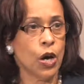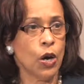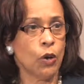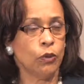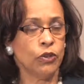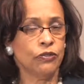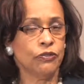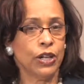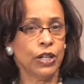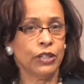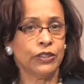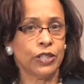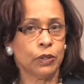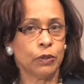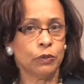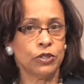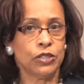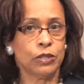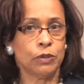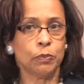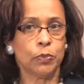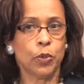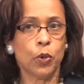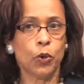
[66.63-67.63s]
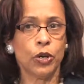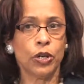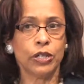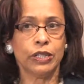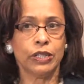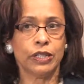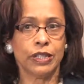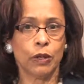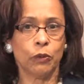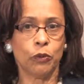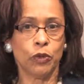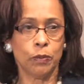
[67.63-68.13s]
We felt that it was
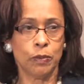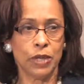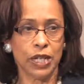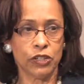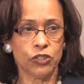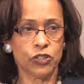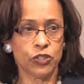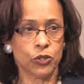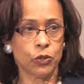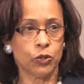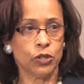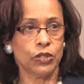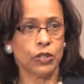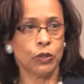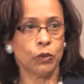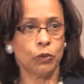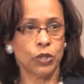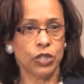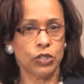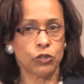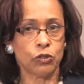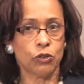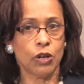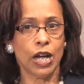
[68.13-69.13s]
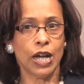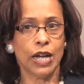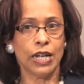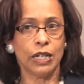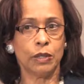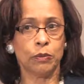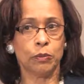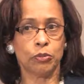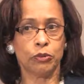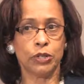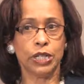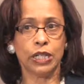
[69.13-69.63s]
important that we make sure that we try
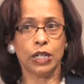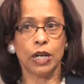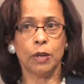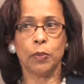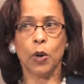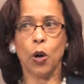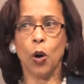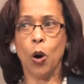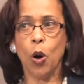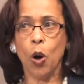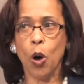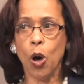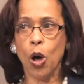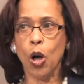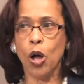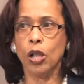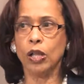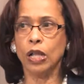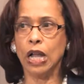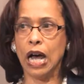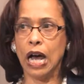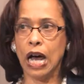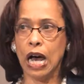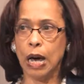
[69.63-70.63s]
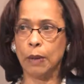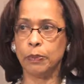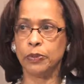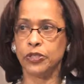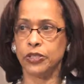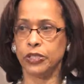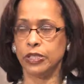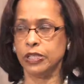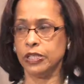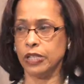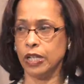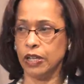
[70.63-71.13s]
and bring up all
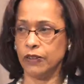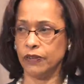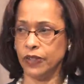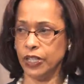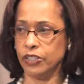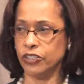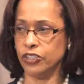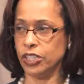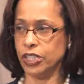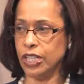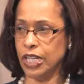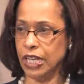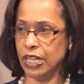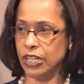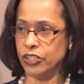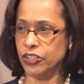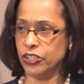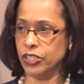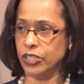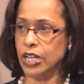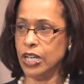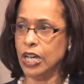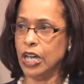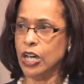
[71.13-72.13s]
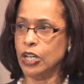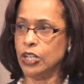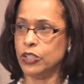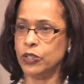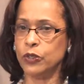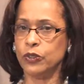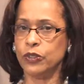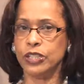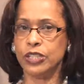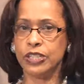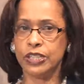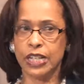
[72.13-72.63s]
options of education
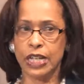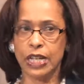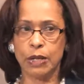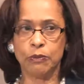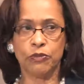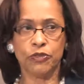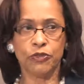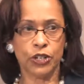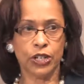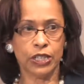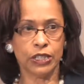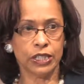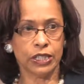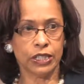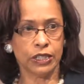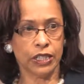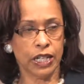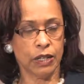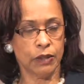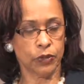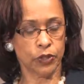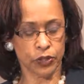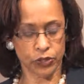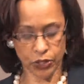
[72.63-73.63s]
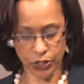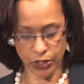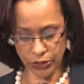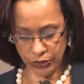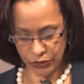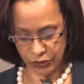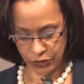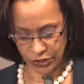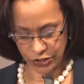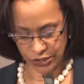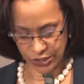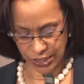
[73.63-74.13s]
to the same funding levels
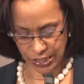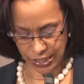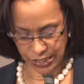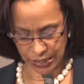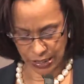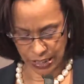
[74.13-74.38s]
under the state